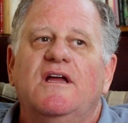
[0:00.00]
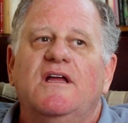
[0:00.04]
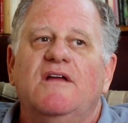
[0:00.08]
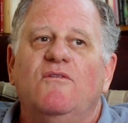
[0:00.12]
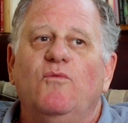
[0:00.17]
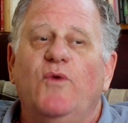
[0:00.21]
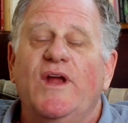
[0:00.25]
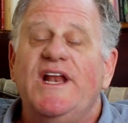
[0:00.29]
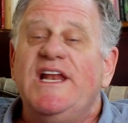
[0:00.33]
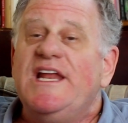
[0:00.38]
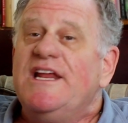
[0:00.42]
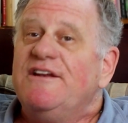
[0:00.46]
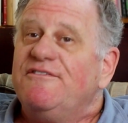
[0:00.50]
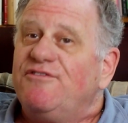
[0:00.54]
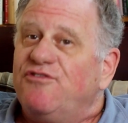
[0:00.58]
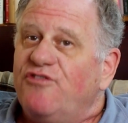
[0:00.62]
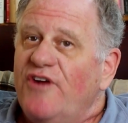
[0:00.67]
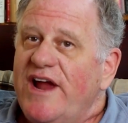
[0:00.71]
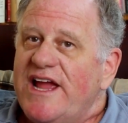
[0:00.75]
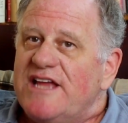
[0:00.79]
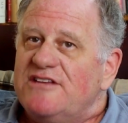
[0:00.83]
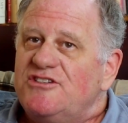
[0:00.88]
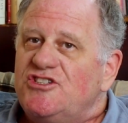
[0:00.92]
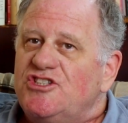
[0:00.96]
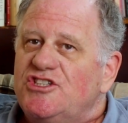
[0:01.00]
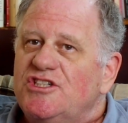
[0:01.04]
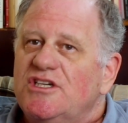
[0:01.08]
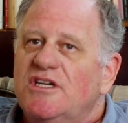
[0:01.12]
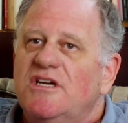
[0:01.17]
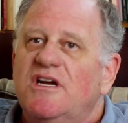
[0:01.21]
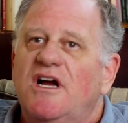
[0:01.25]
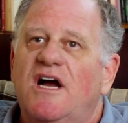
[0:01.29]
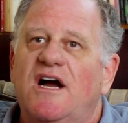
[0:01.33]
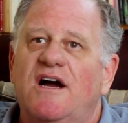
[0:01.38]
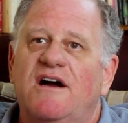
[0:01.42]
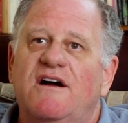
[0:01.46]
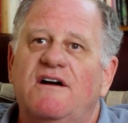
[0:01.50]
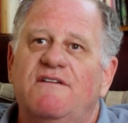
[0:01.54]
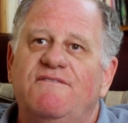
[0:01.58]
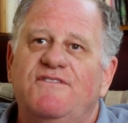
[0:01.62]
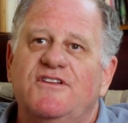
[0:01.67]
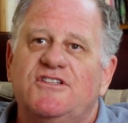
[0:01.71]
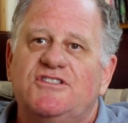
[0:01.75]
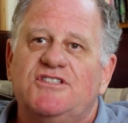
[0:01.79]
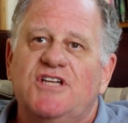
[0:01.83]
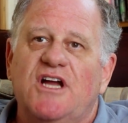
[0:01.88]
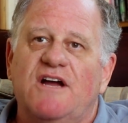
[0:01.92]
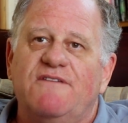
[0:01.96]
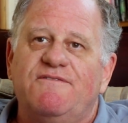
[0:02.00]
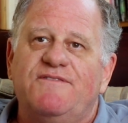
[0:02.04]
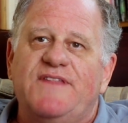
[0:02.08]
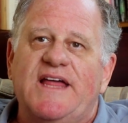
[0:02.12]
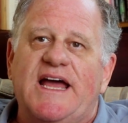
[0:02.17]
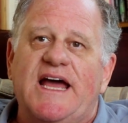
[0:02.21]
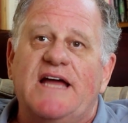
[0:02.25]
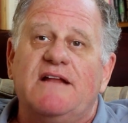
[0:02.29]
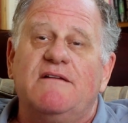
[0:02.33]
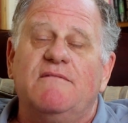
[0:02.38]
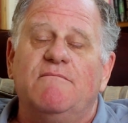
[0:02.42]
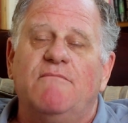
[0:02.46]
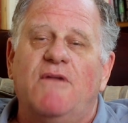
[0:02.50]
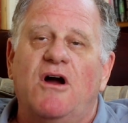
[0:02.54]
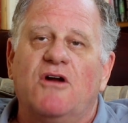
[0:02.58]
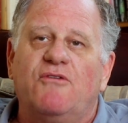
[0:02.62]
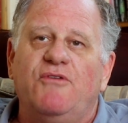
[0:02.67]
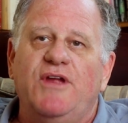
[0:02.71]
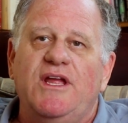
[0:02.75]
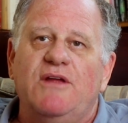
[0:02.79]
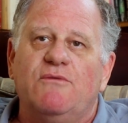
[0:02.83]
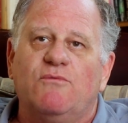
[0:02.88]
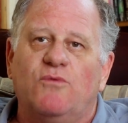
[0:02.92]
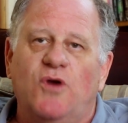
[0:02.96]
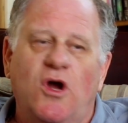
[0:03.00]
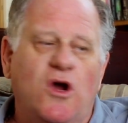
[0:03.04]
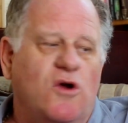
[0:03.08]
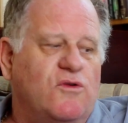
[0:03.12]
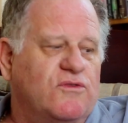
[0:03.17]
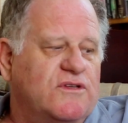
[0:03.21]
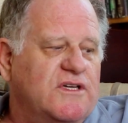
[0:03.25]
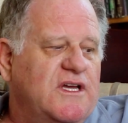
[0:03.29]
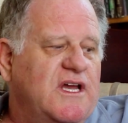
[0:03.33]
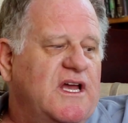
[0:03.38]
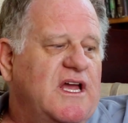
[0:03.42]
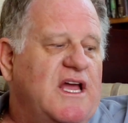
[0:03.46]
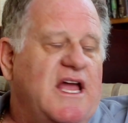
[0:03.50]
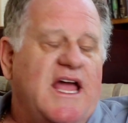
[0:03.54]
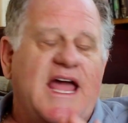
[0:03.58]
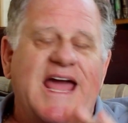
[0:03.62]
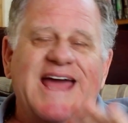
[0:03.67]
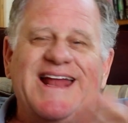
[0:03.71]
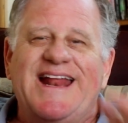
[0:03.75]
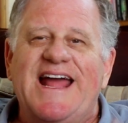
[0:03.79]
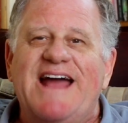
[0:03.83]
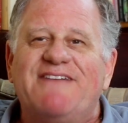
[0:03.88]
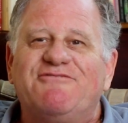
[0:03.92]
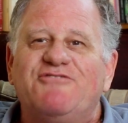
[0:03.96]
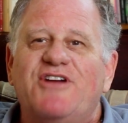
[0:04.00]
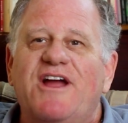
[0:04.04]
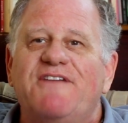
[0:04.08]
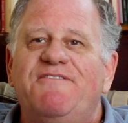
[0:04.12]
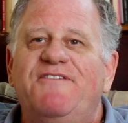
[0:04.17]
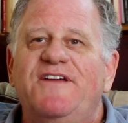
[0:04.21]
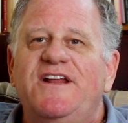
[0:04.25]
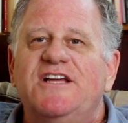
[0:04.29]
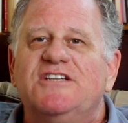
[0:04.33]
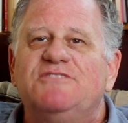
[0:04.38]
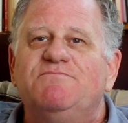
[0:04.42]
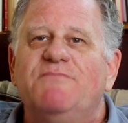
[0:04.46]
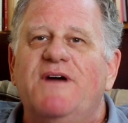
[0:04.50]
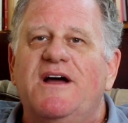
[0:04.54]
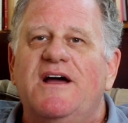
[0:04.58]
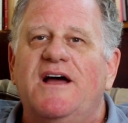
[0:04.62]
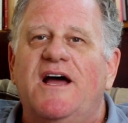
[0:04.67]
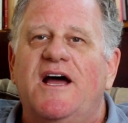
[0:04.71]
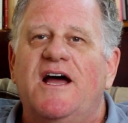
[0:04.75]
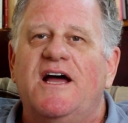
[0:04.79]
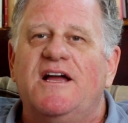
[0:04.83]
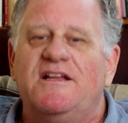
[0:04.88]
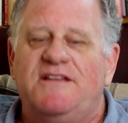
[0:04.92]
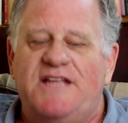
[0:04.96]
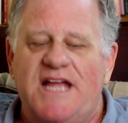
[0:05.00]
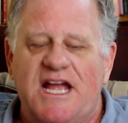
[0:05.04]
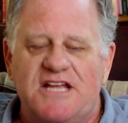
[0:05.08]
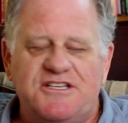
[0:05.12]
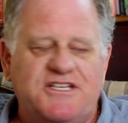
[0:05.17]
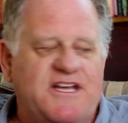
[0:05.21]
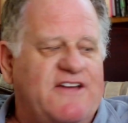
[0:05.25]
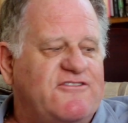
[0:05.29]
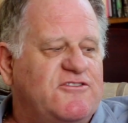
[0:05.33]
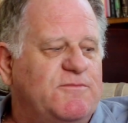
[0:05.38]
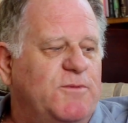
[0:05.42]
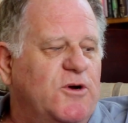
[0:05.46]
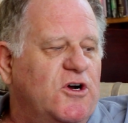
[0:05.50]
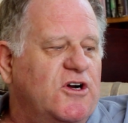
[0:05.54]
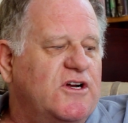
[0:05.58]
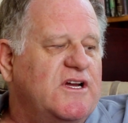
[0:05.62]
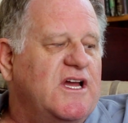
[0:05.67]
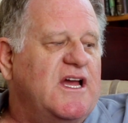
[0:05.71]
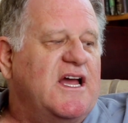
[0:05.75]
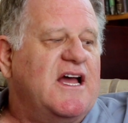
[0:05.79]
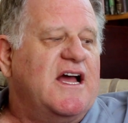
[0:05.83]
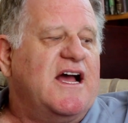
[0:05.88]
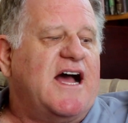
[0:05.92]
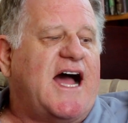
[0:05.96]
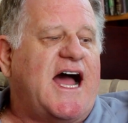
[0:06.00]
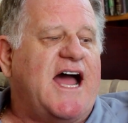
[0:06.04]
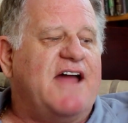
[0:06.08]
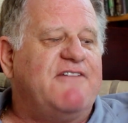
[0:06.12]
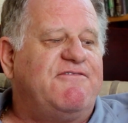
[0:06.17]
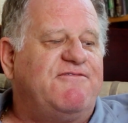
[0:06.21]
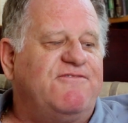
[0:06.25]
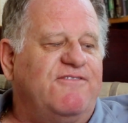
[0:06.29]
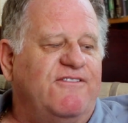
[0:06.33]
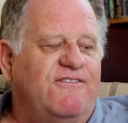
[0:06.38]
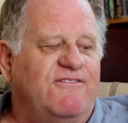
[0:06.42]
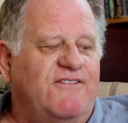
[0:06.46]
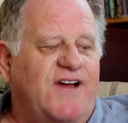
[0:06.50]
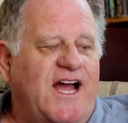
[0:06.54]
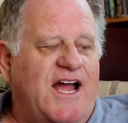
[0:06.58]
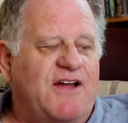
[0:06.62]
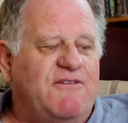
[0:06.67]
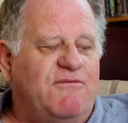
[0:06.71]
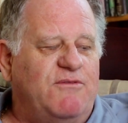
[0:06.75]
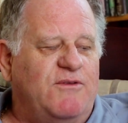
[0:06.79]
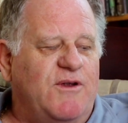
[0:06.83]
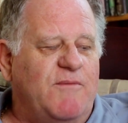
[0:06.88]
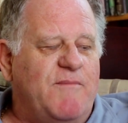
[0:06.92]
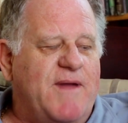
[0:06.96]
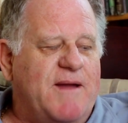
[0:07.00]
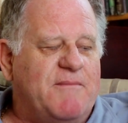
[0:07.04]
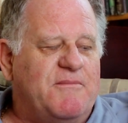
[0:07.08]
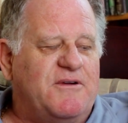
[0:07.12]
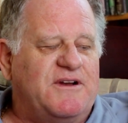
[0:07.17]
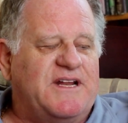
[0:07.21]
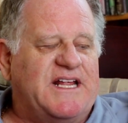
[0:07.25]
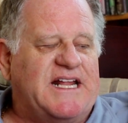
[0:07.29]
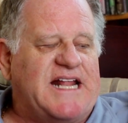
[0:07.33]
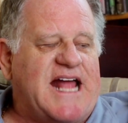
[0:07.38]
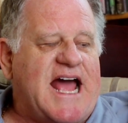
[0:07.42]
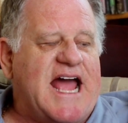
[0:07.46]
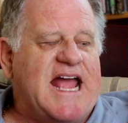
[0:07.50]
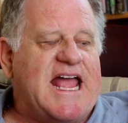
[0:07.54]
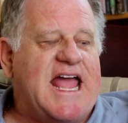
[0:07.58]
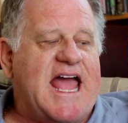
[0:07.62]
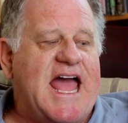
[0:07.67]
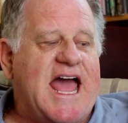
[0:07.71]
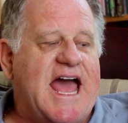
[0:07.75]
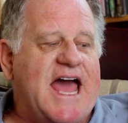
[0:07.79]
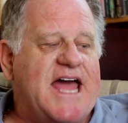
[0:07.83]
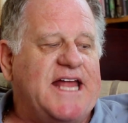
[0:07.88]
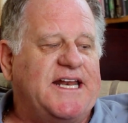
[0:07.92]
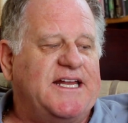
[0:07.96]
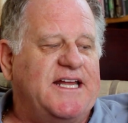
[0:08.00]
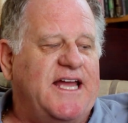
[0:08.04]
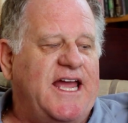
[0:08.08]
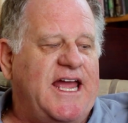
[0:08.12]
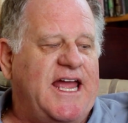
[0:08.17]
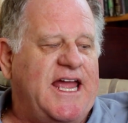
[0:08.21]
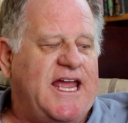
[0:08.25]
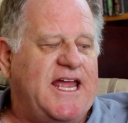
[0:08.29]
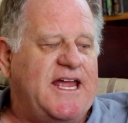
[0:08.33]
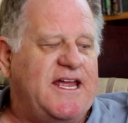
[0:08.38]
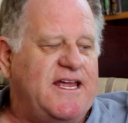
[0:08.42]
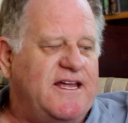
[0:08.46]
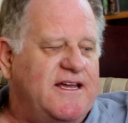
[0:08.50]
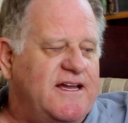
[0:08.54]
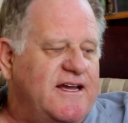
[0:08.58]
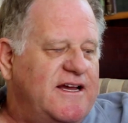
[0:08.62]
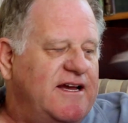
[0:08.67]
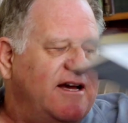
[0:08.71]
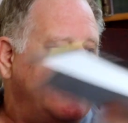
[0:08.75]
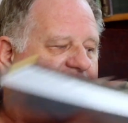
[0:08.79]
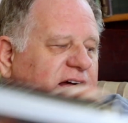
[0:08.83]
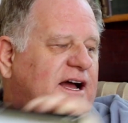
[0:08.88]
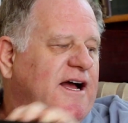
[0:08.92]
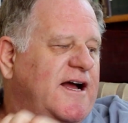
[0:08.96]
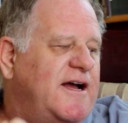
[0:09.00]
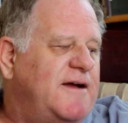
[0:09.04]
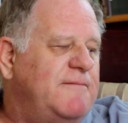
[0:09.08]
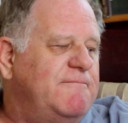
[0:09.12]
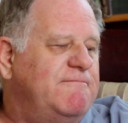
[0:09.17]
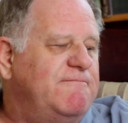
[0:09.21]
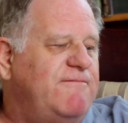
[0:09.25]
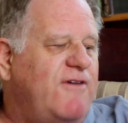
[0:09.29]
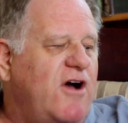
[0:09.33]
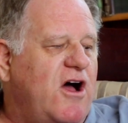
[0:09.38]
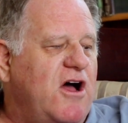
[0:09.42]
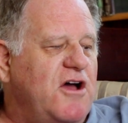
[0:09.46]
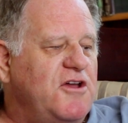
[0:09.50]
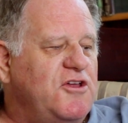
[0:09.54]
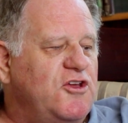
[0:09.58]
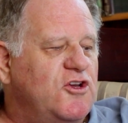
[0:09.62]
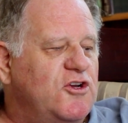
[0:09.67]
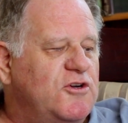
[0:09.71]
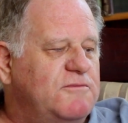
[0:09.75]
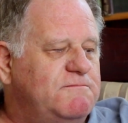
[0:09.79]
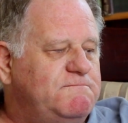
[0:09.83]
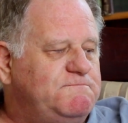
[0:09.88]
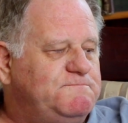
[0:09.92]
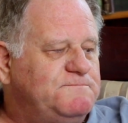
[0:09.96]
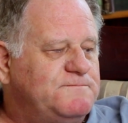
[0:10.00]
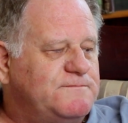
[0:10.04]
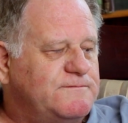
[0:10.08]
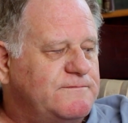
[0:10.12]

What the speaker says: written in French of the stuff that Magritte wrote. And after I finished Danchev's book, I remembered that I had a volume